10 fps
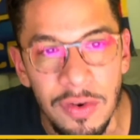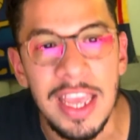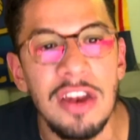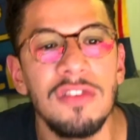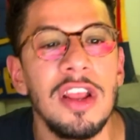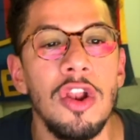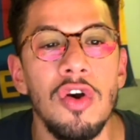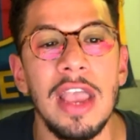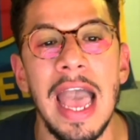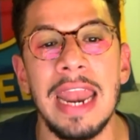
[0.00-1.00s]
He doesn't
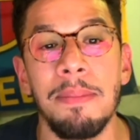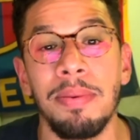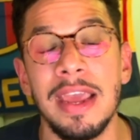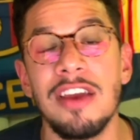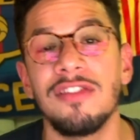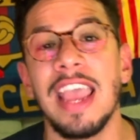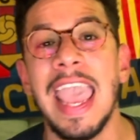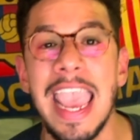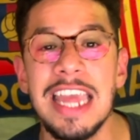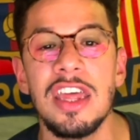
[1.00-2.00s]
look at a player's
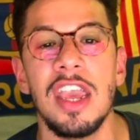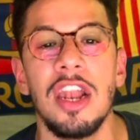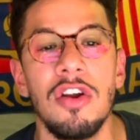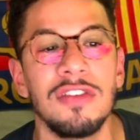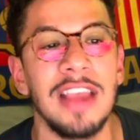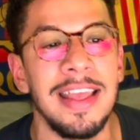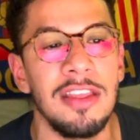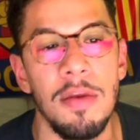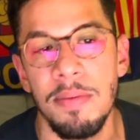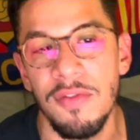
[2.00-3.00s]
age, he looks at
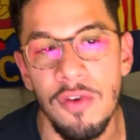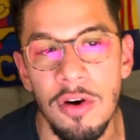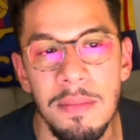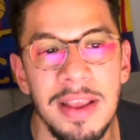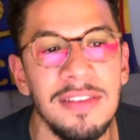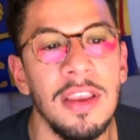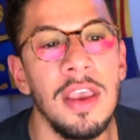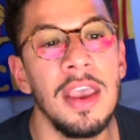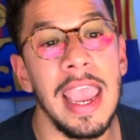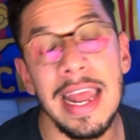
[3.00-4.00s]
their performance,
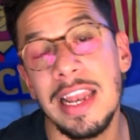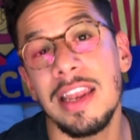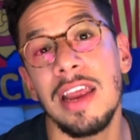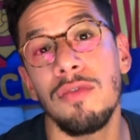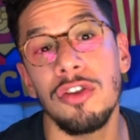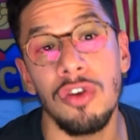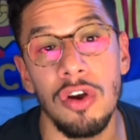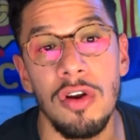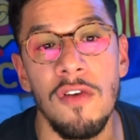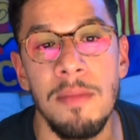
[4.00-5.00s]
and the
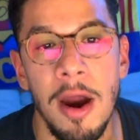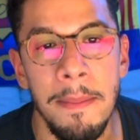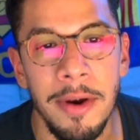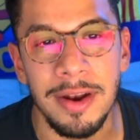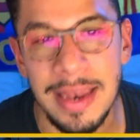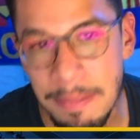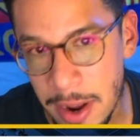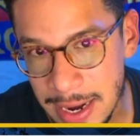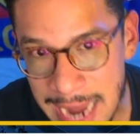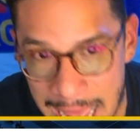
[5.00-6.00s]
return of Marc
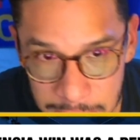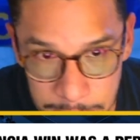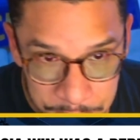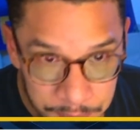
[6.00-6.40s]
Bernal